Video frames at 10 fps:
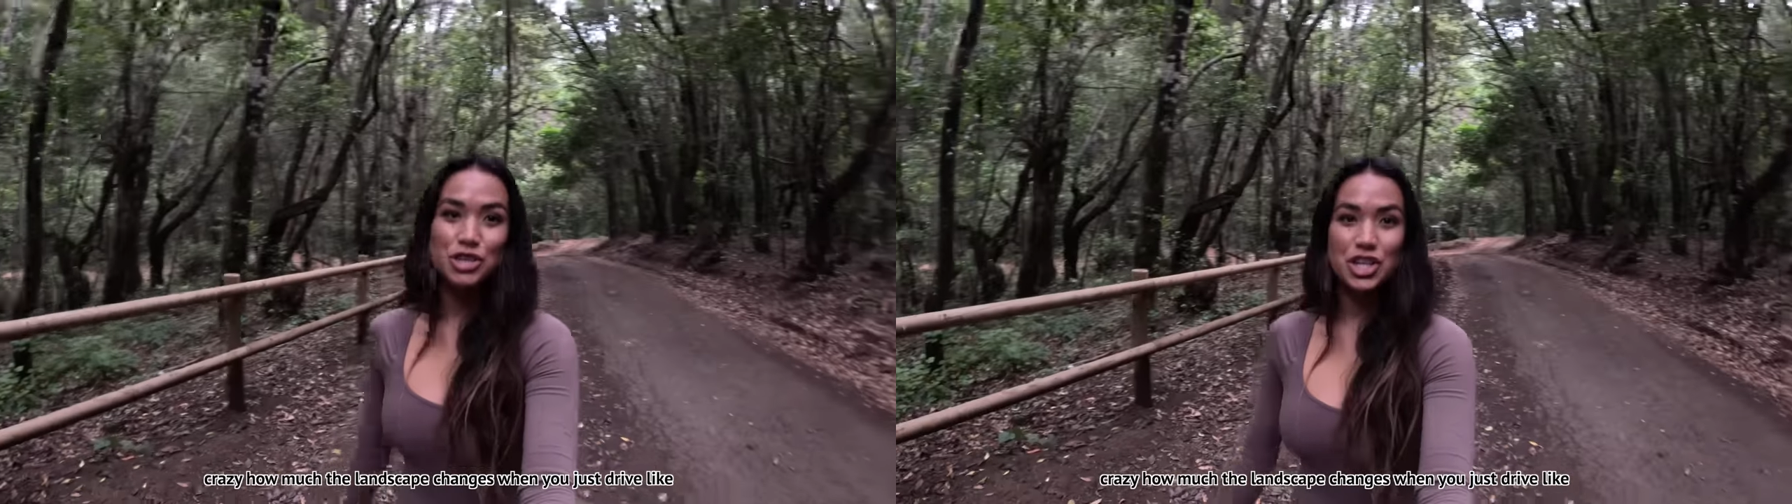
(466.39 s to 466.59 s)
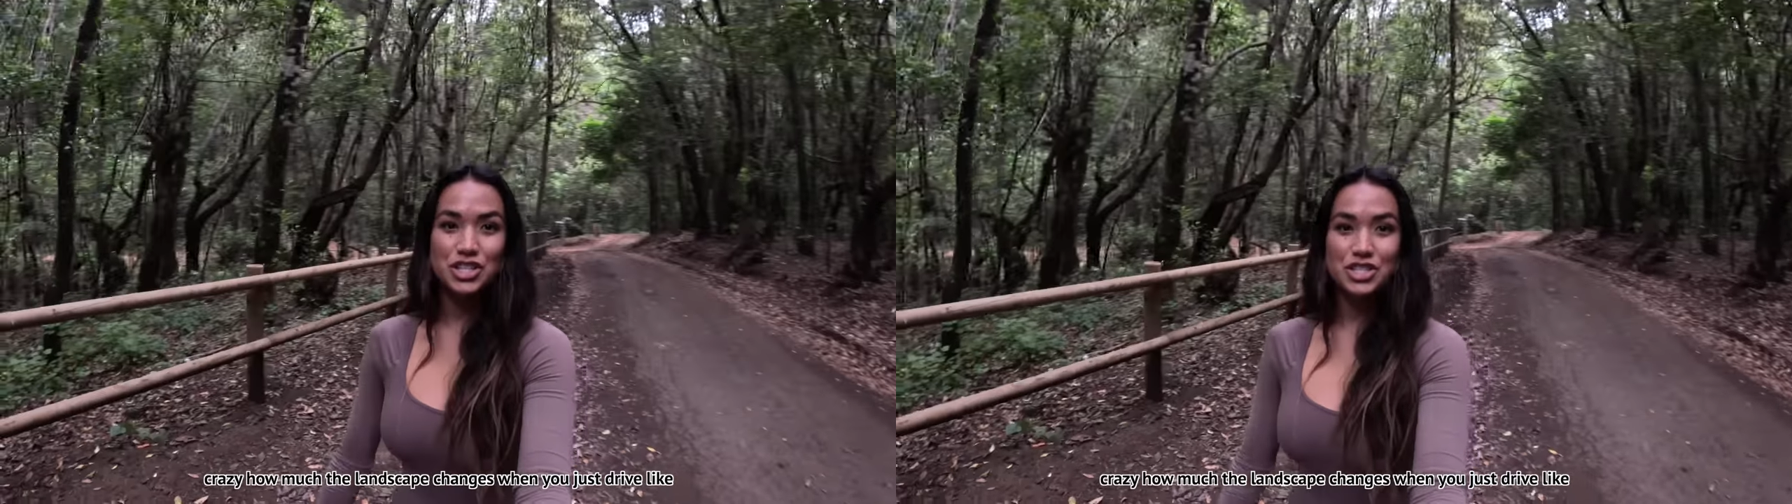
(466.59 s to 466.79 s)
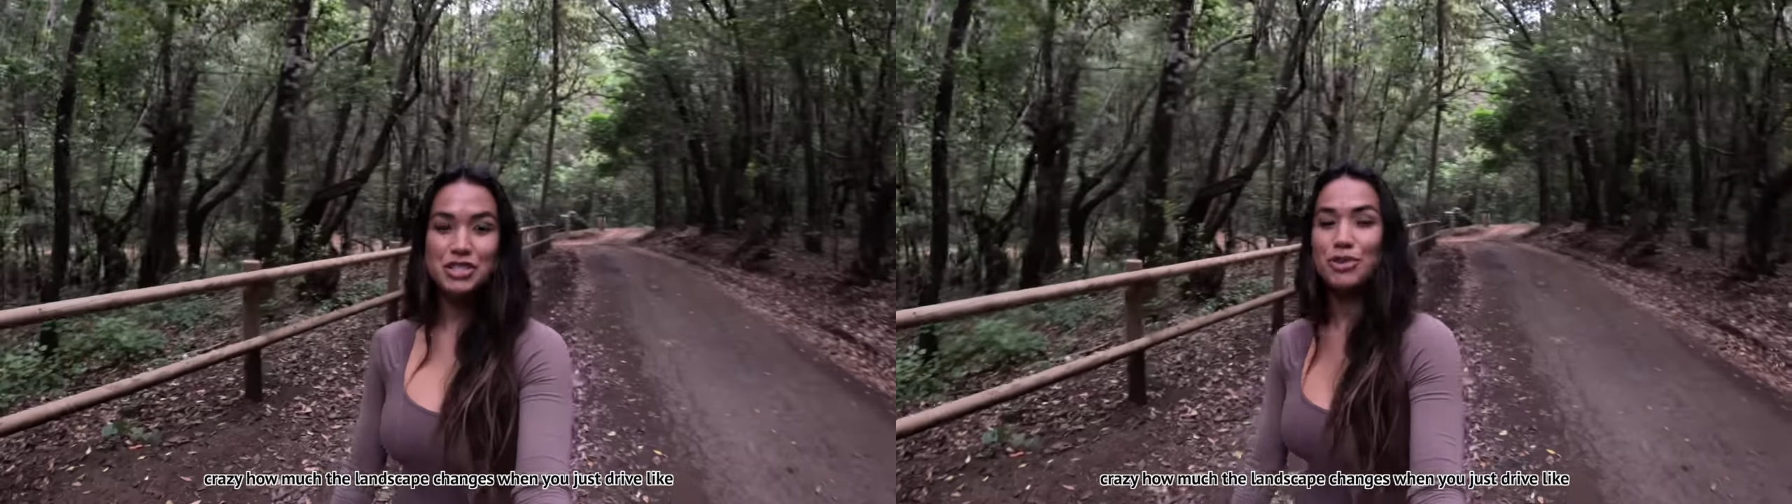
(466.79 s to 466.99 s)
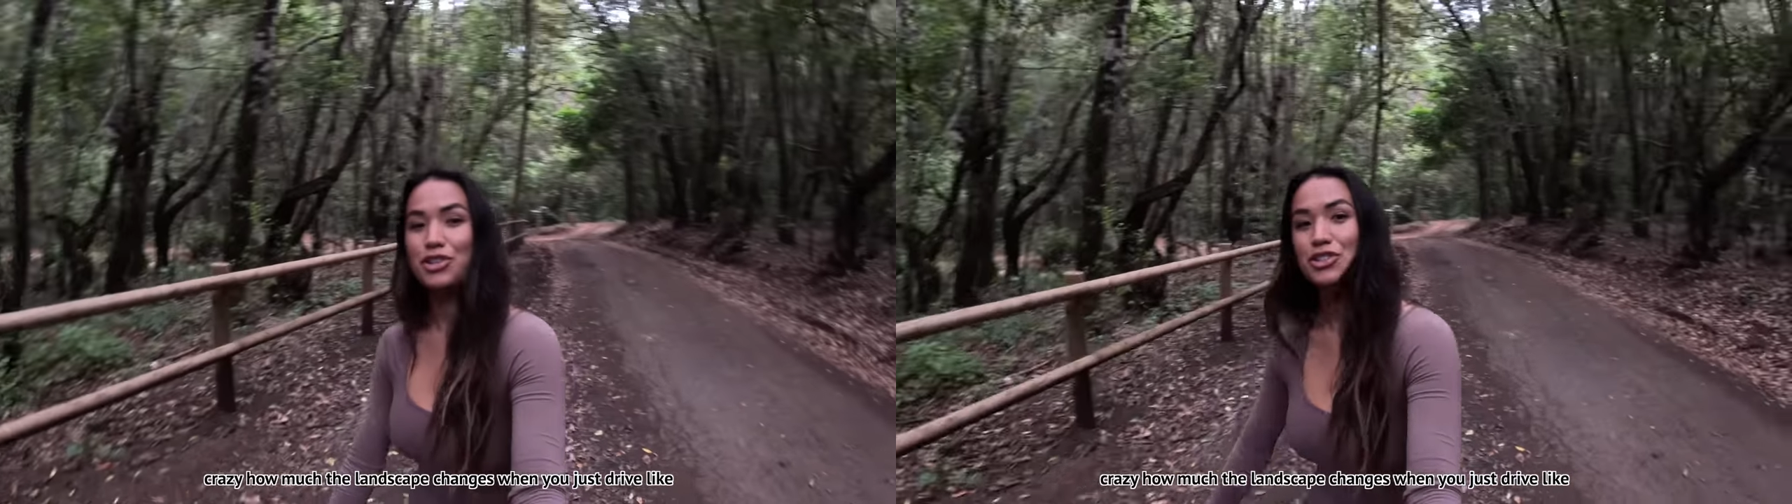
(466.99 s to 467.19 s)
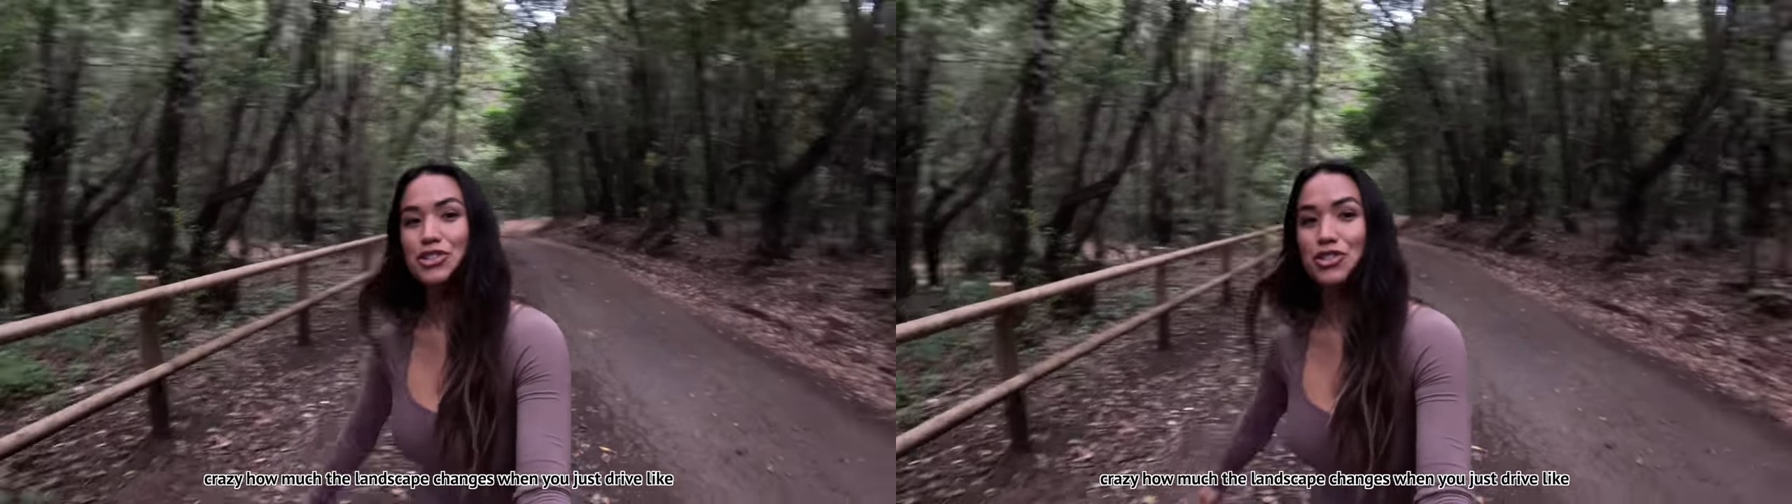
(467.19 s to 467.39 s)
changes when
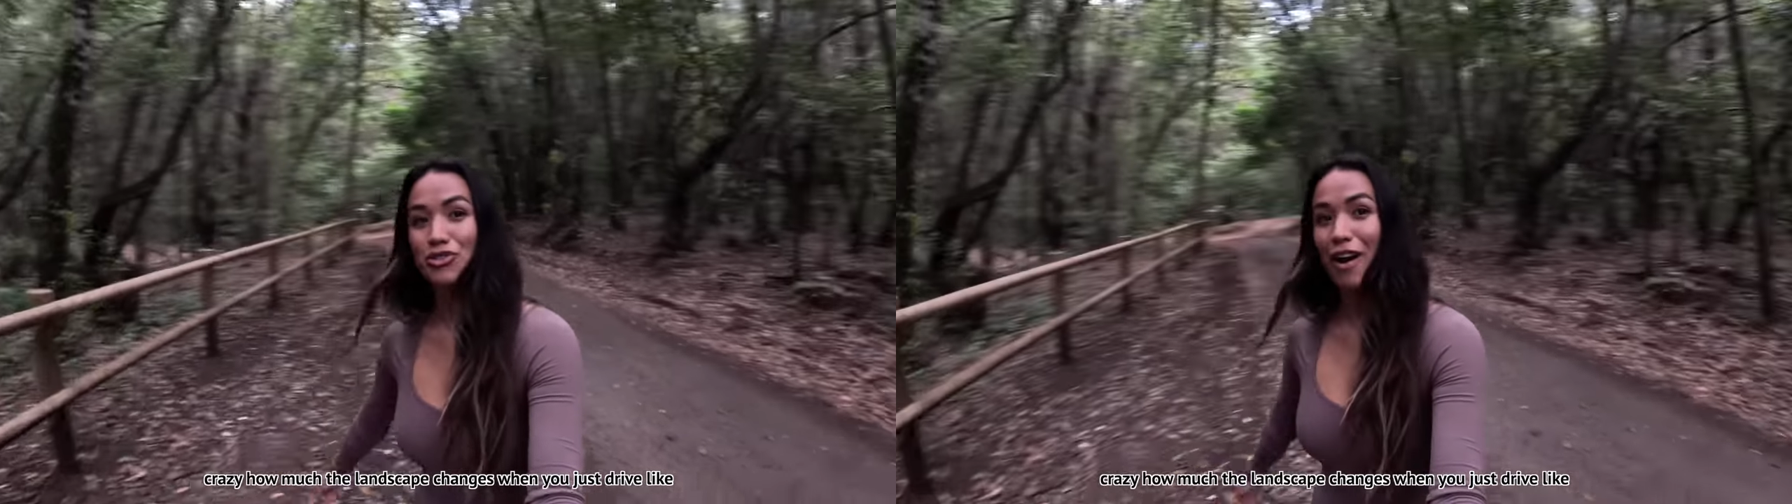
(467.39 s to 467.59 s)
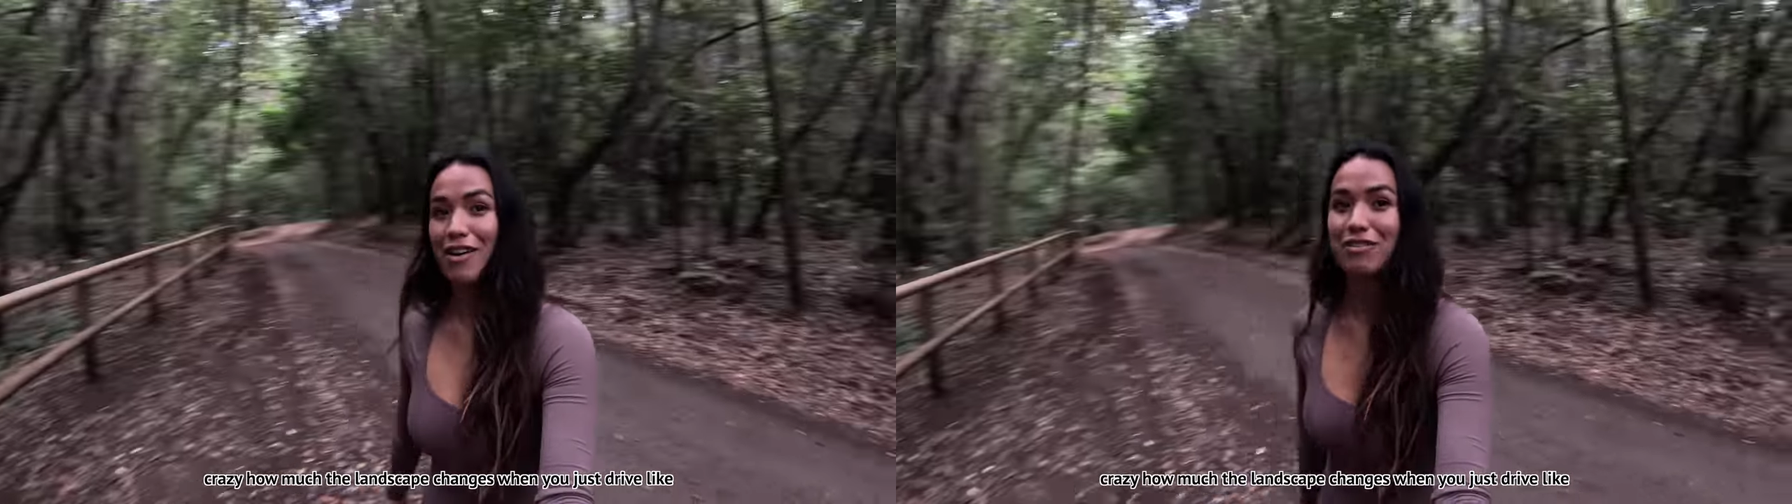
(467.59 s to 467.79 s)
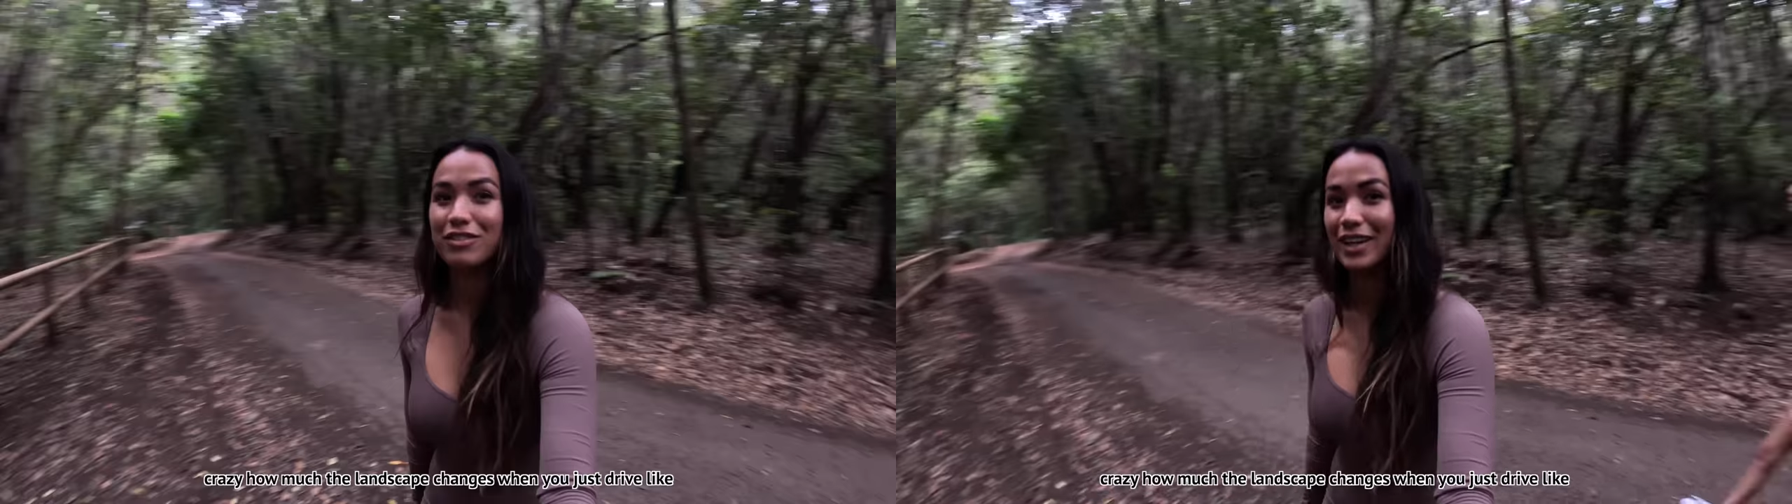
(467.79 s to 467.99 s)
you just drive